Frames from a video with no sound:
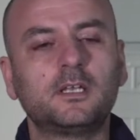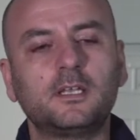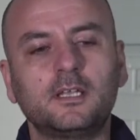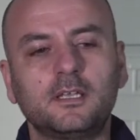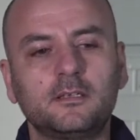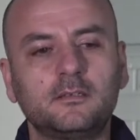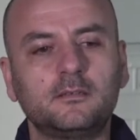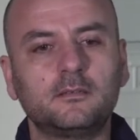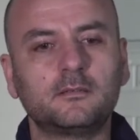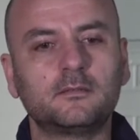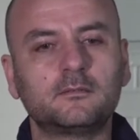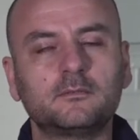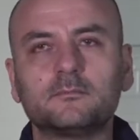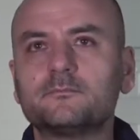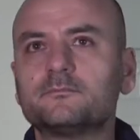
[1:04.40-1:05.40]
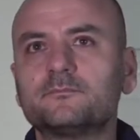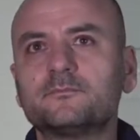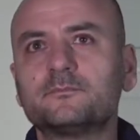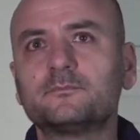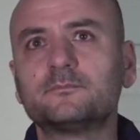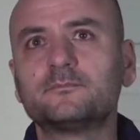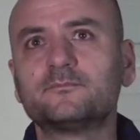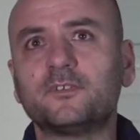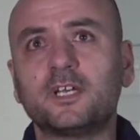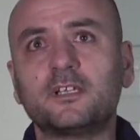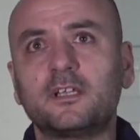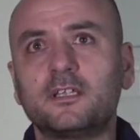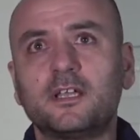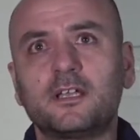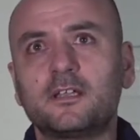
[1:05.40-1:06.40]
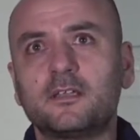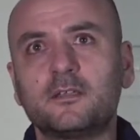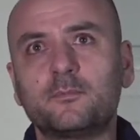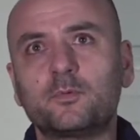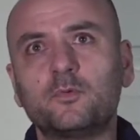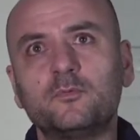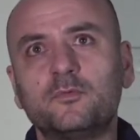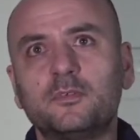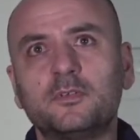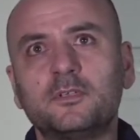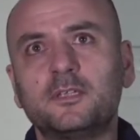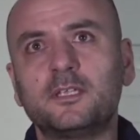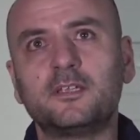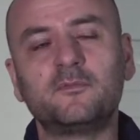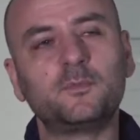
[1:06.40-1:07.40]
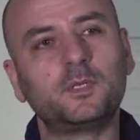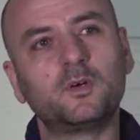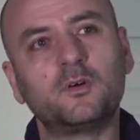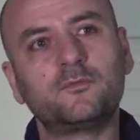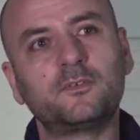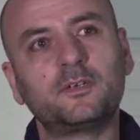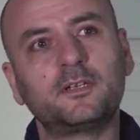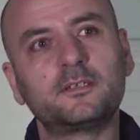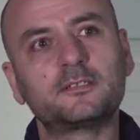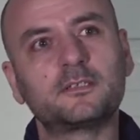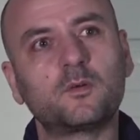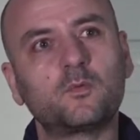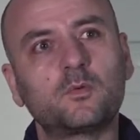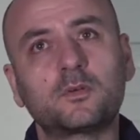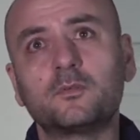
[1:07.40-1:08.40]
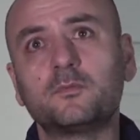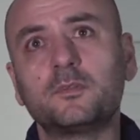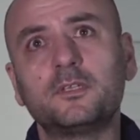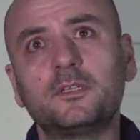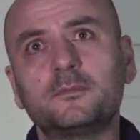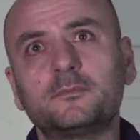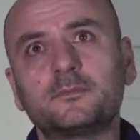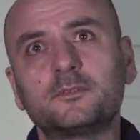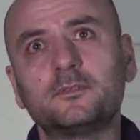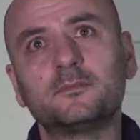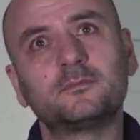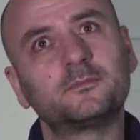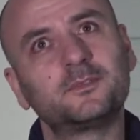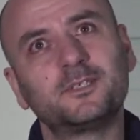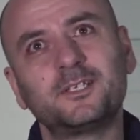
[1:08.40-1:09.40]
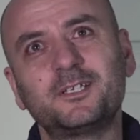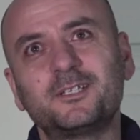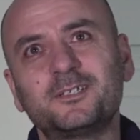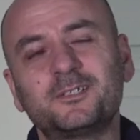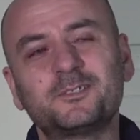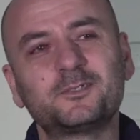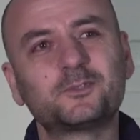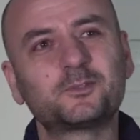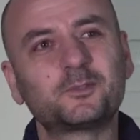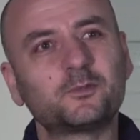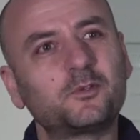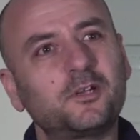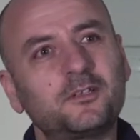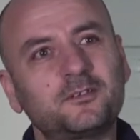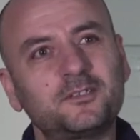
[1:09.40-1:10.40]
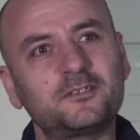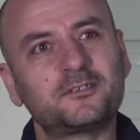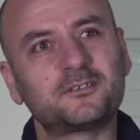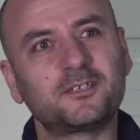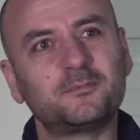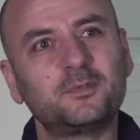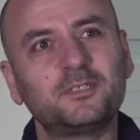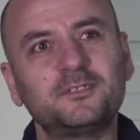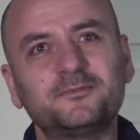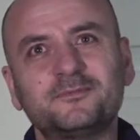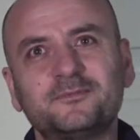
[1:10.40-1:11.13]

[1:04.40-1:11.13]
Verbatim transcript: And finally, I got approval and they gave me an offer and I started working with them. So, two great reasons, I believe.